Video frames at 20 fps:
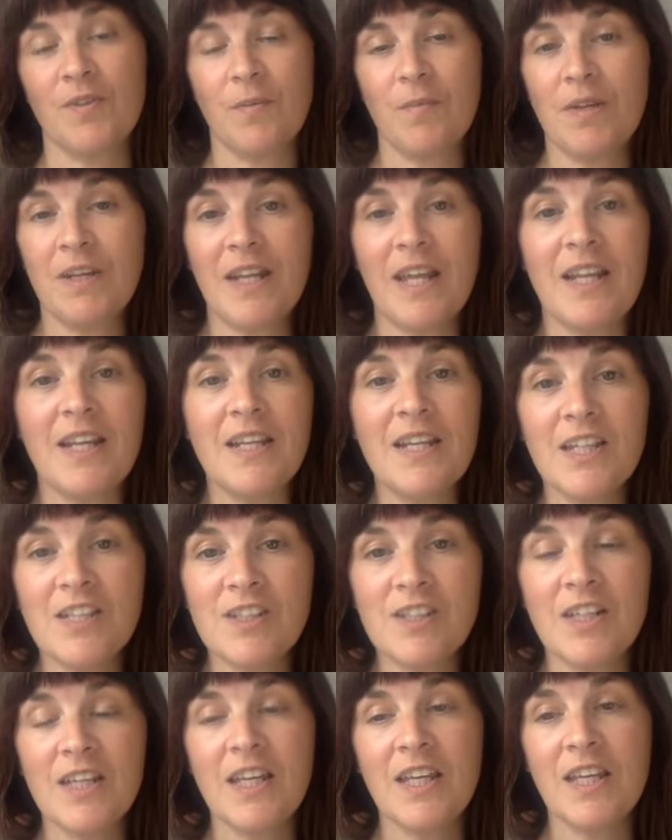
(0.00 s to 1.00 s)
I mean, they
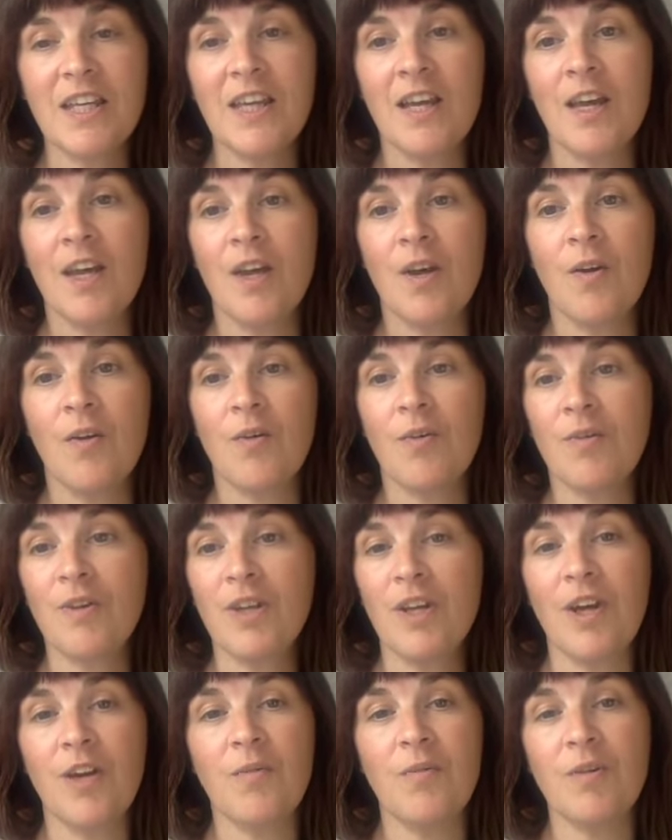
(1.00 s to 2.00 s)
literally,
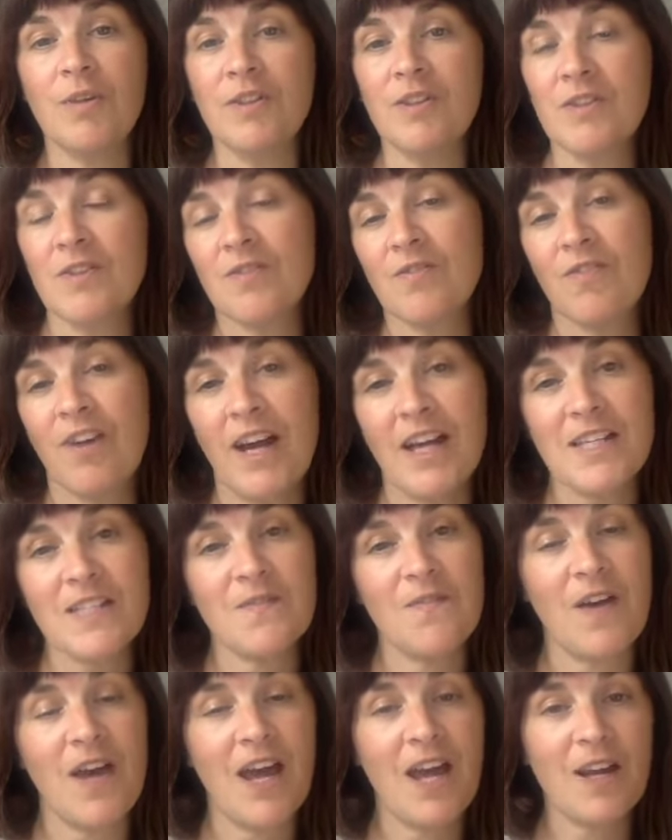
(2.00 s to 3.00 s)
were just
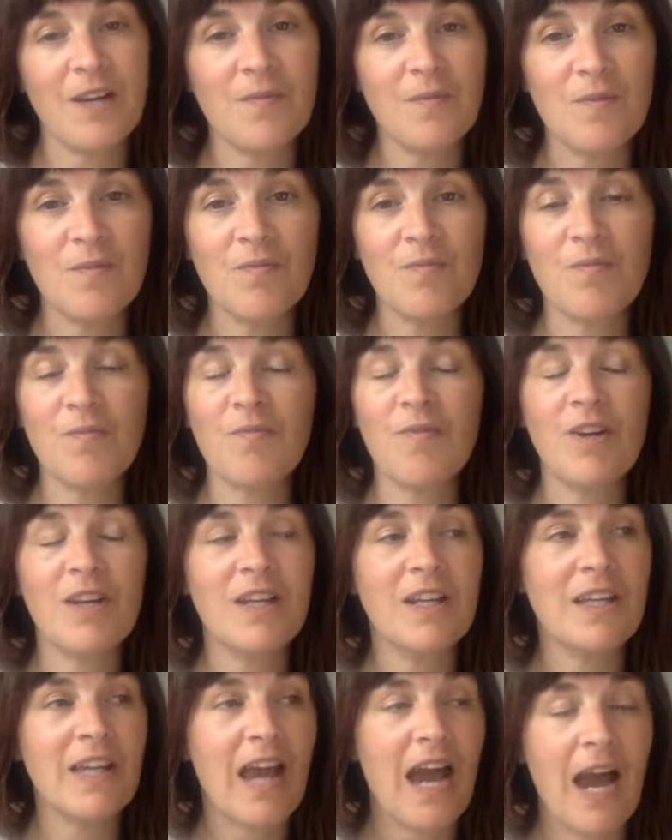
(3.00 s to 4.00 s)
grass-fed,
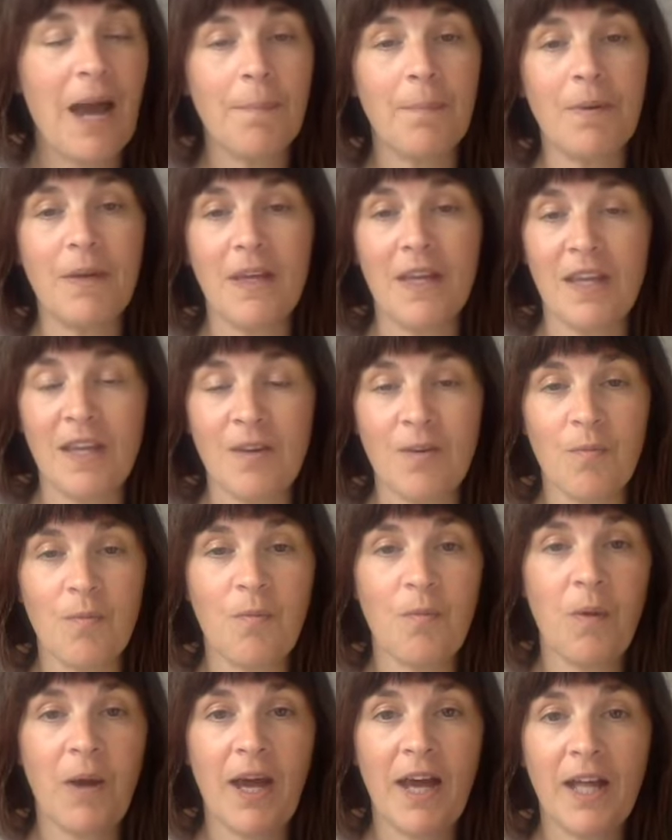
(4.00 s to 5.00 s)
really happy,
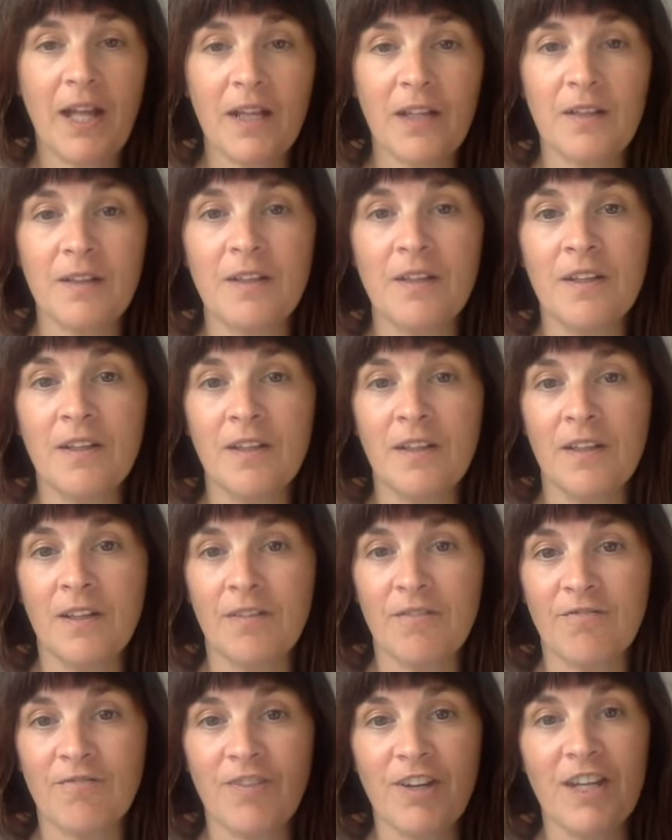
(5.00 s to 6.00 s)

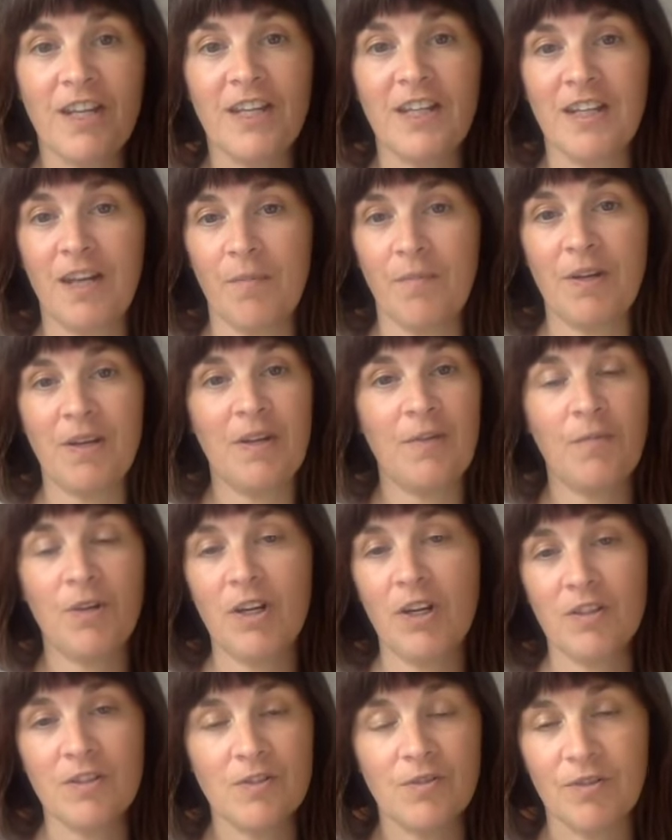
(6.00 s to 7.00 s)
well-reared. I mean, we're
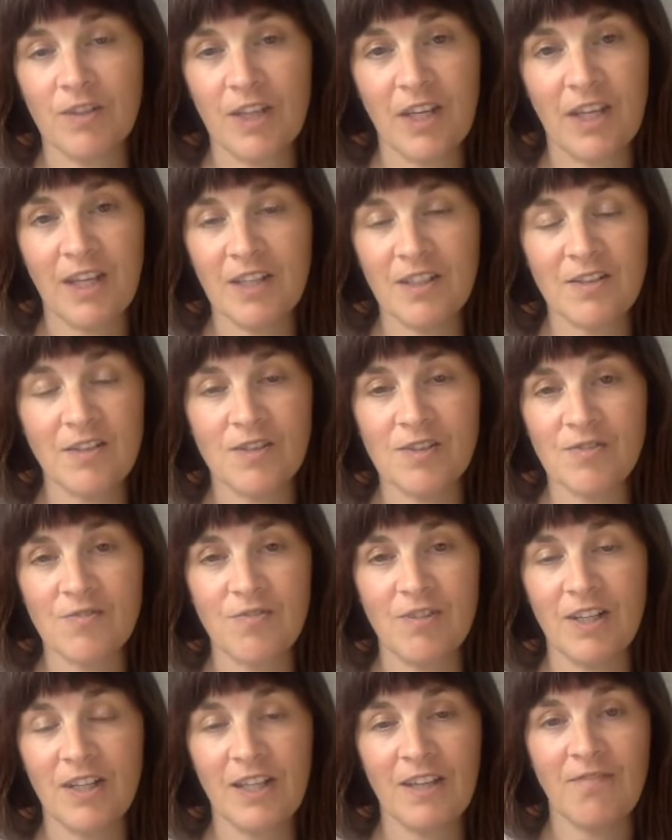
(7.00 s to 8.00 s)
not talking
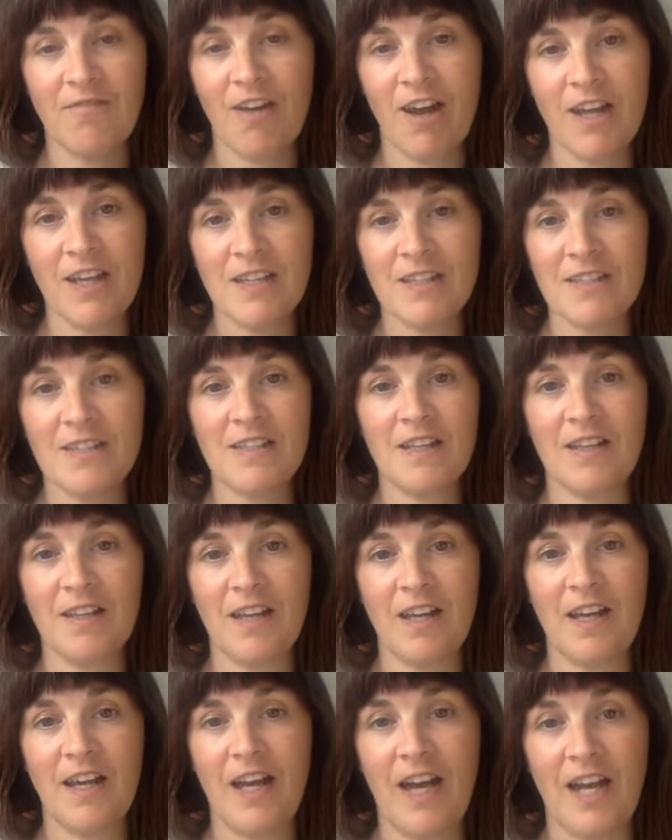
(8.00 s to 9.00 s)
industrially raised
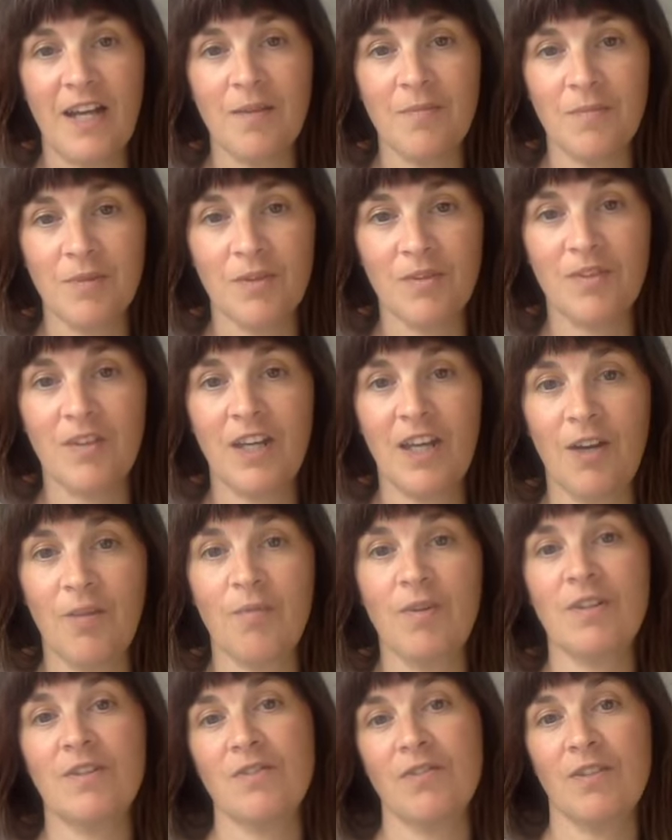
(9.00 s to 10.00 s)
animals here.
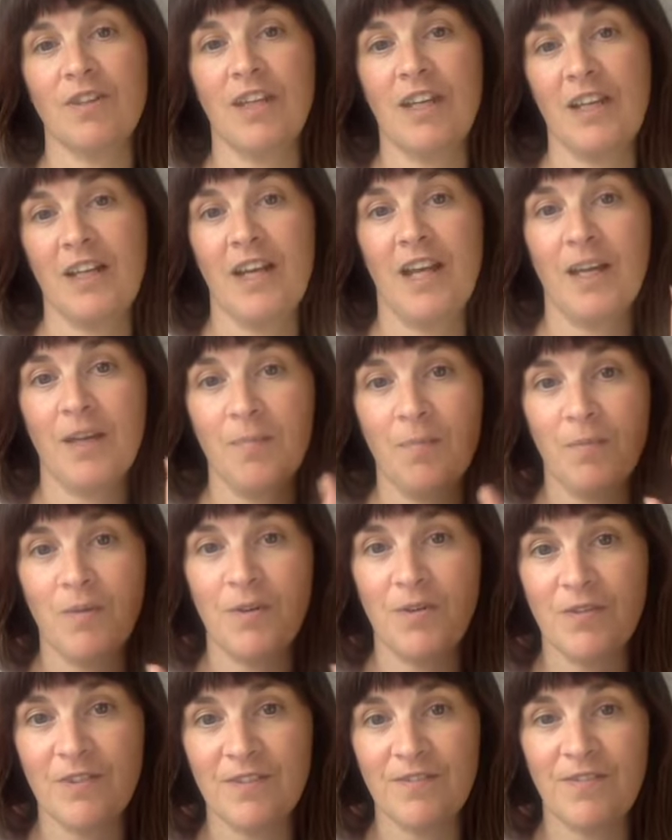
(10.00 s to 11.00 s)
We're talking
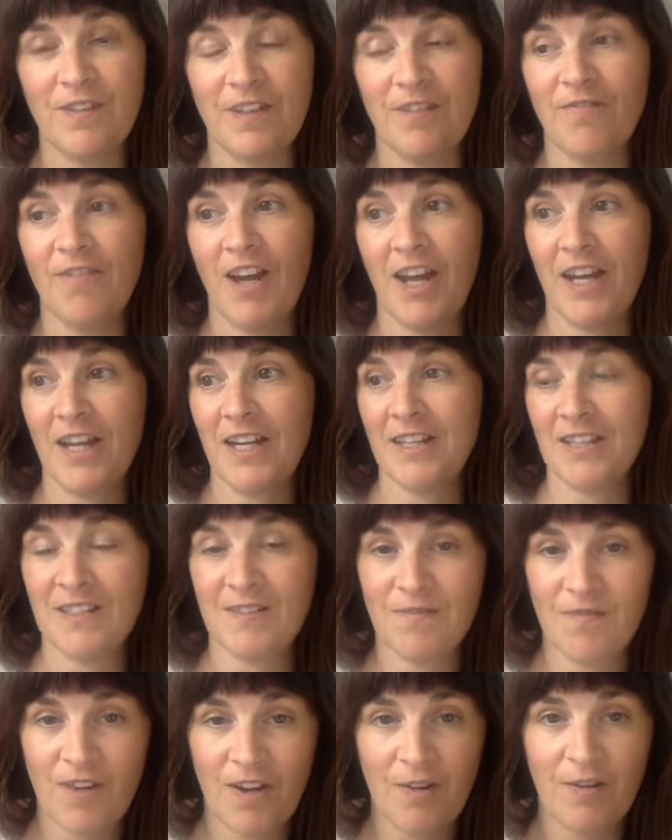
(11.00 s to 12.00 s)
beautifully
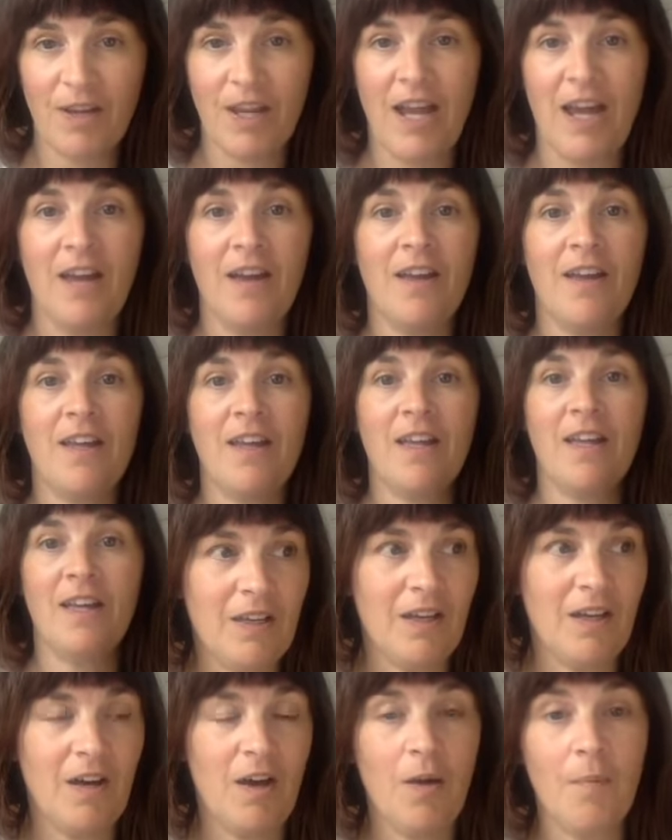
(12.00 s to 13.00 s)
raised, very
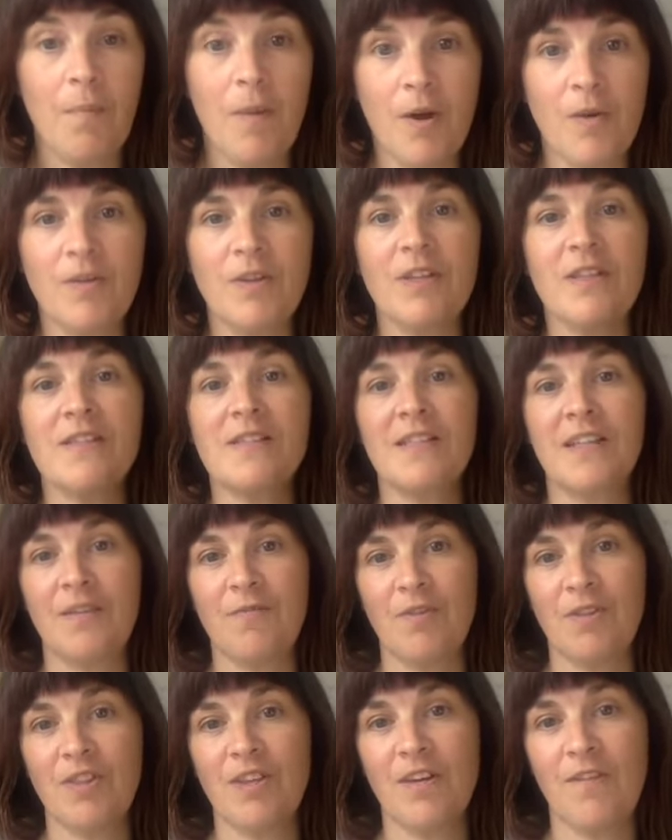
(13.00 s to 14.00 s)
harmoniously
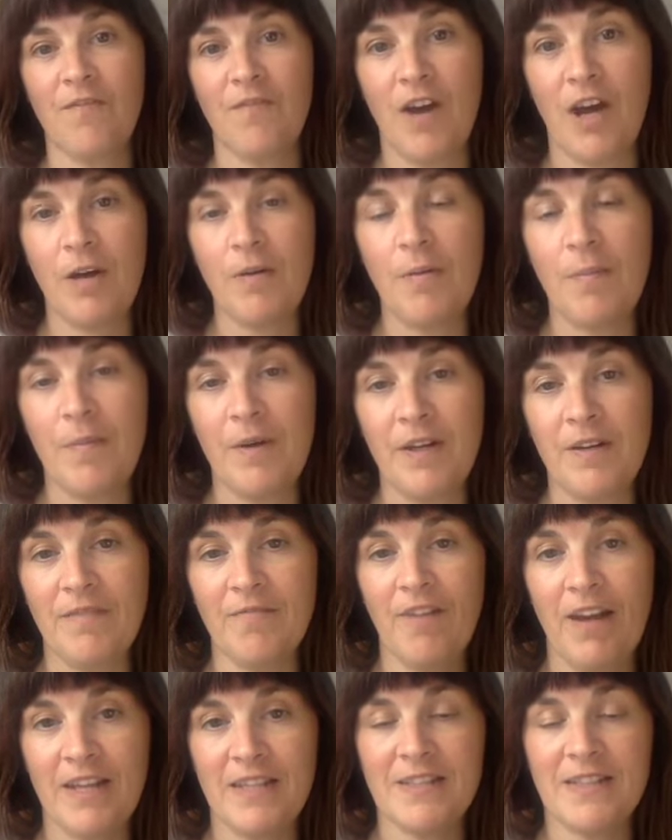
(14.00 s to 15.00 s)
with the
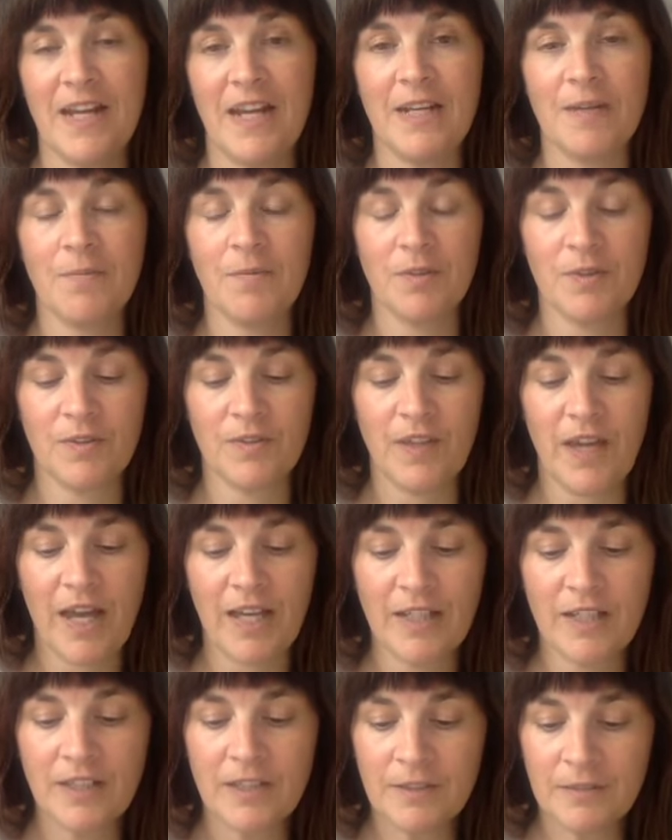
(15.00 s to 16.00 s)
environment raised animals.
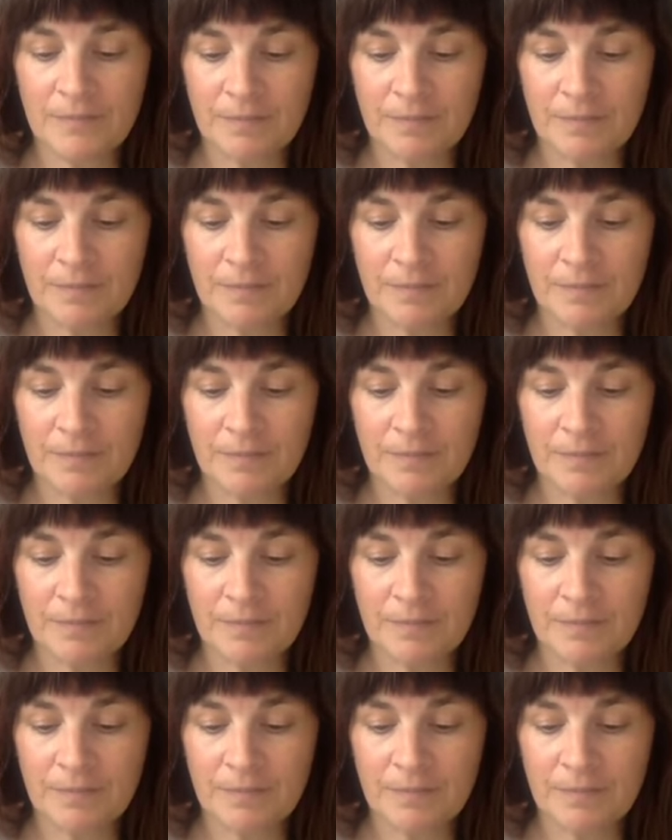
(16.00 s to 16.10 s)
And